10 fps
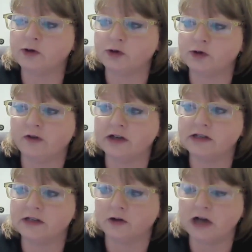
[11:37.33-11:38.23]
Service
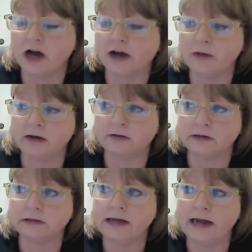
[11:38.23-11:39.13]
that I'll talk about a
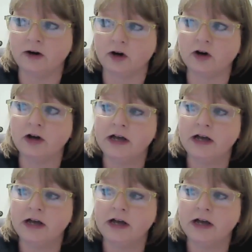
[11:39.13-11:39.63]
little later